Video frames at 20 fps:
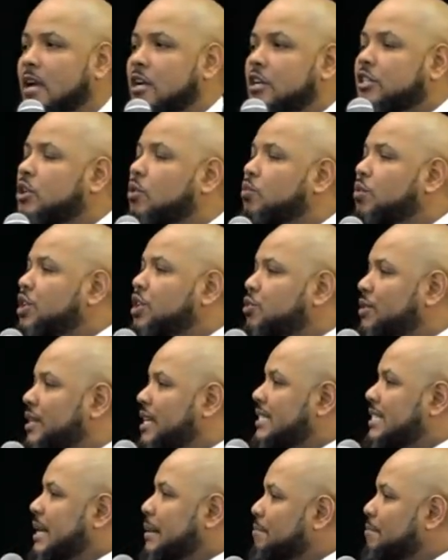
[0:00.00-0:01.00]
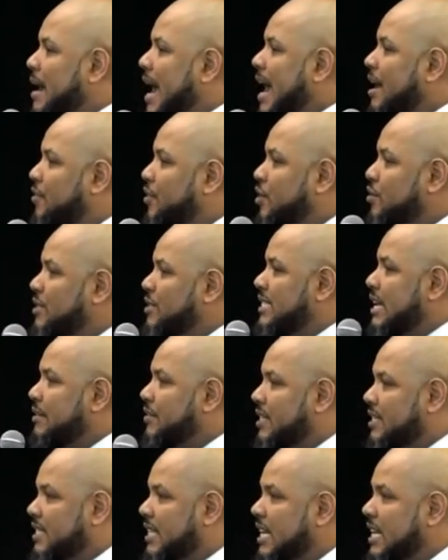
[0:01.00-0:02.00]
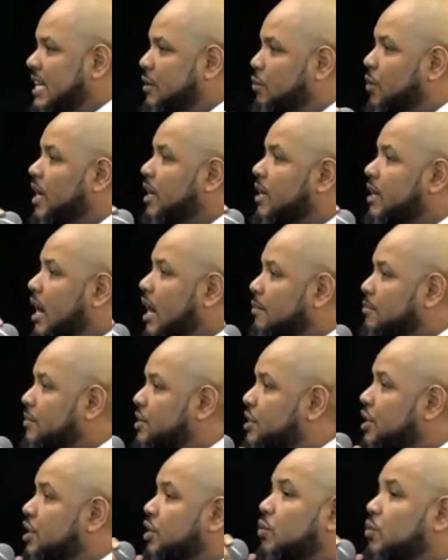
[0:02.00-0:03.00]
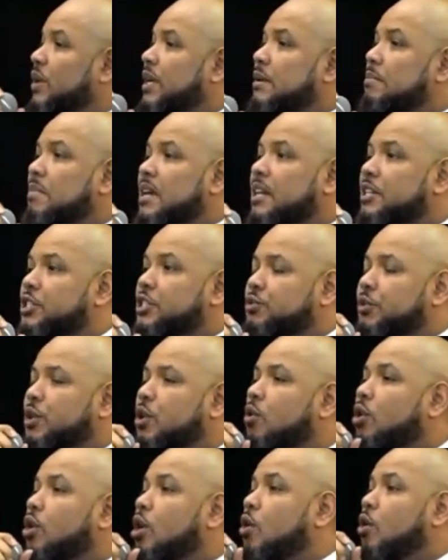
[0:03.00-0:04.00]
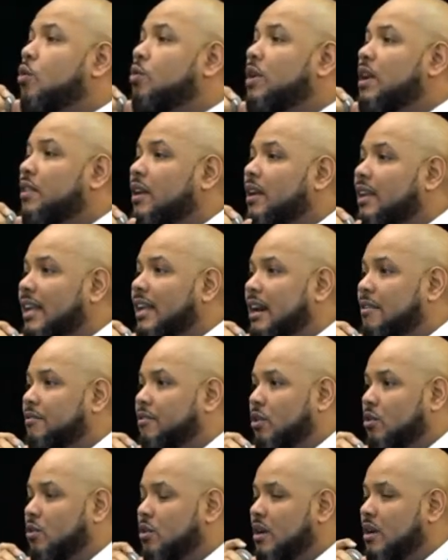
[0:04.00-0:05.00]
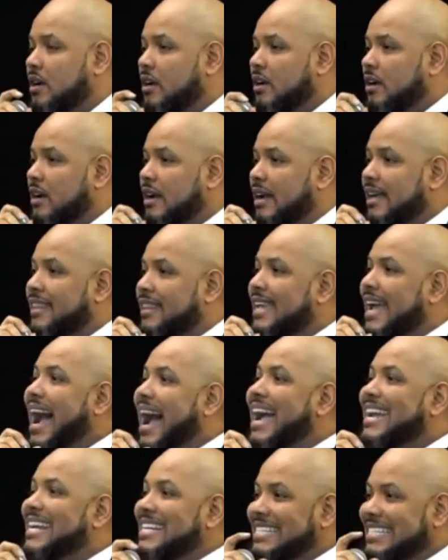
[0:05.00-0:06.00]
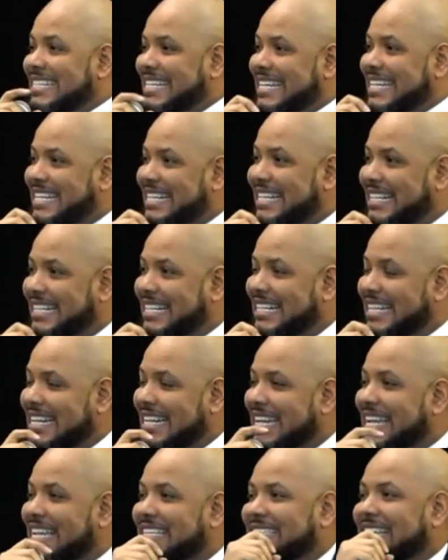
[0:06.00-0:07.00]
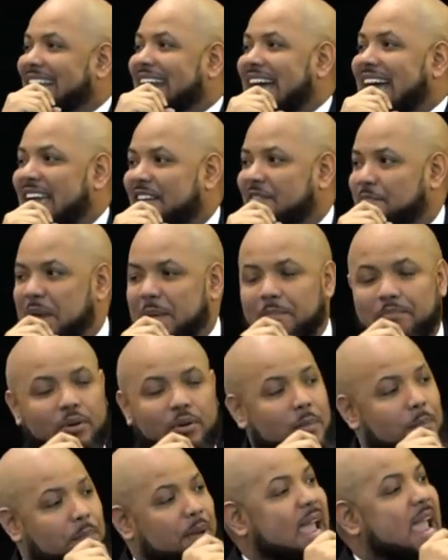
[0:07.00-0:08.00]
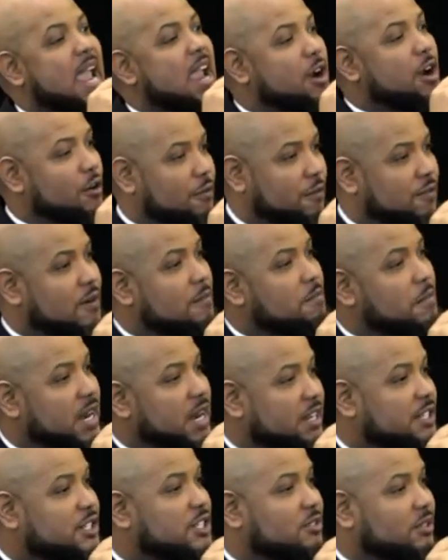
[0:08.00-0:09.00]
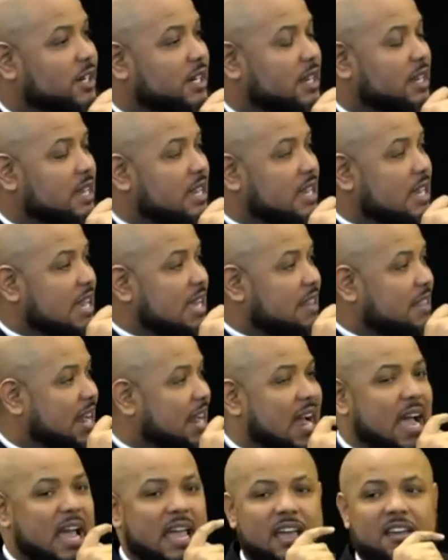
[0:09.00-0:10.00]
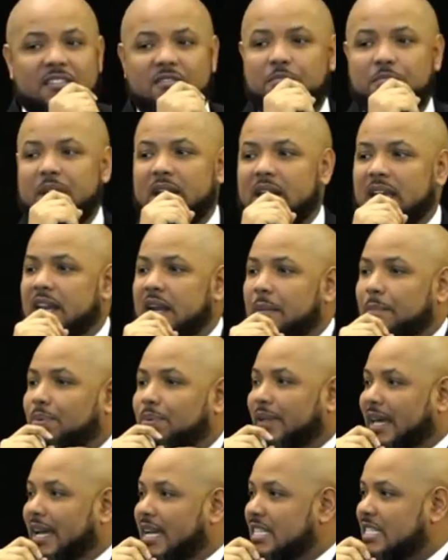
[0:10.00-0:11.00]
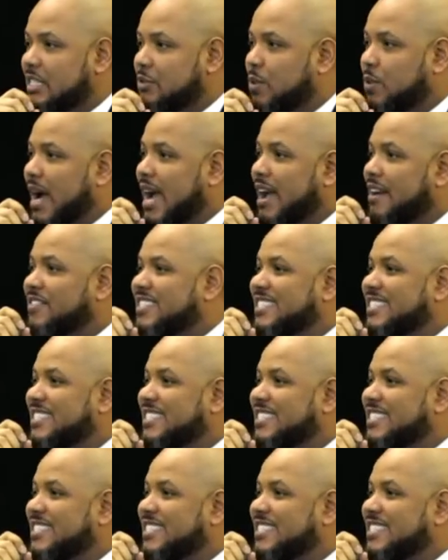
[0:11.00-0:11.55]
So when you get to Matthew 17, when it comes to doing ministry on a whole nother level, the idea is that I have been prepared for ministry that I have been in a place where I have